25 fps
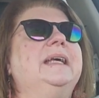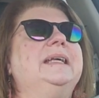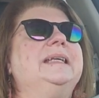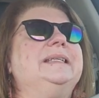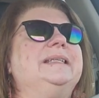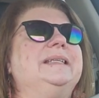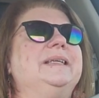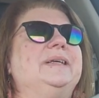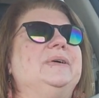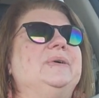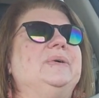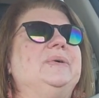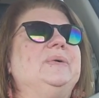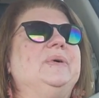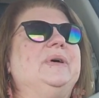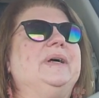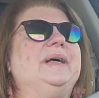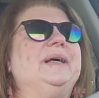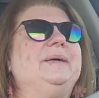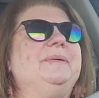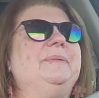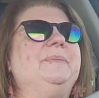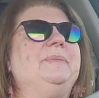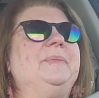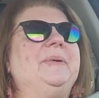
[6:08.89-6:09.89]
So,
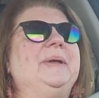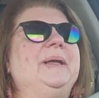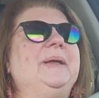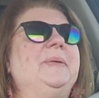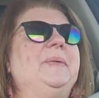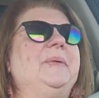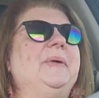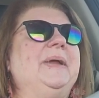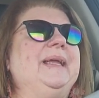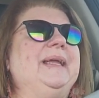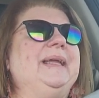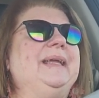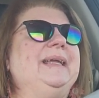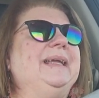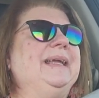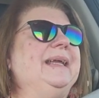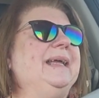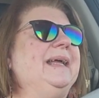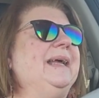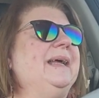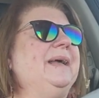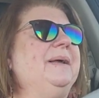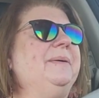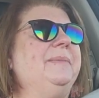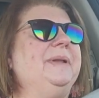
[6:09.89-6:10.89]
uh, but anyway,
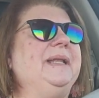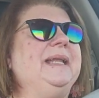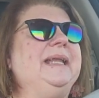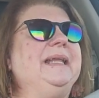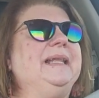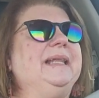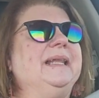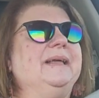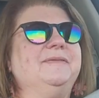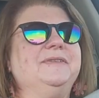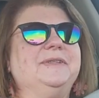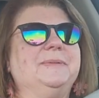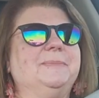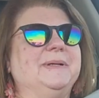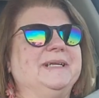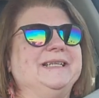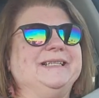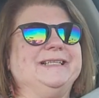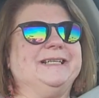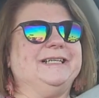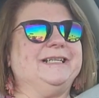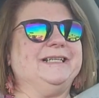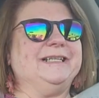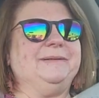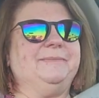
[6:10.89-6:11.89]
um, and he loves my
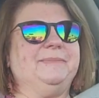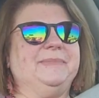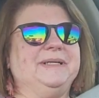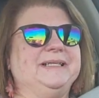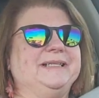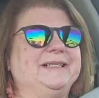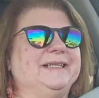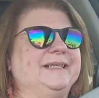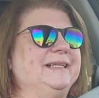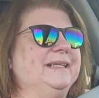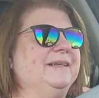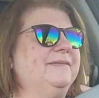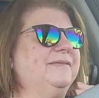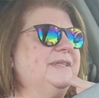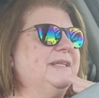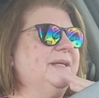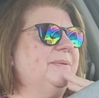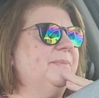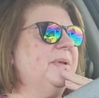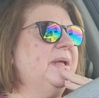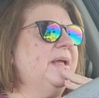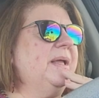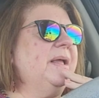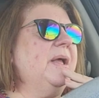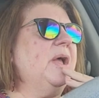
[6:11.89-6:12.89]
son, and my son loves him.